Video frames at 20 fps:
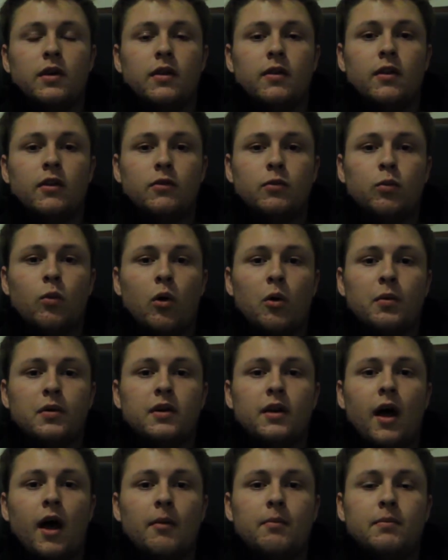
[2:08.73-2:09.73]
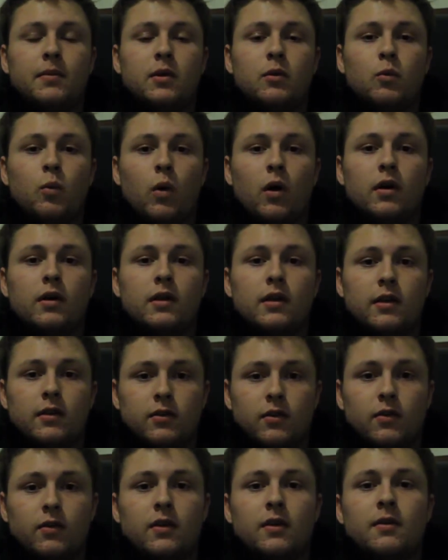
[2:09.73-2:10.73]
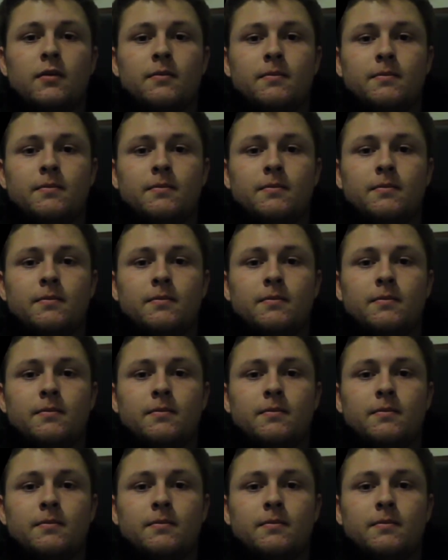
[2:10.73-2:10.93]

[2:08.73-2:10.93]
this war would not be won easily.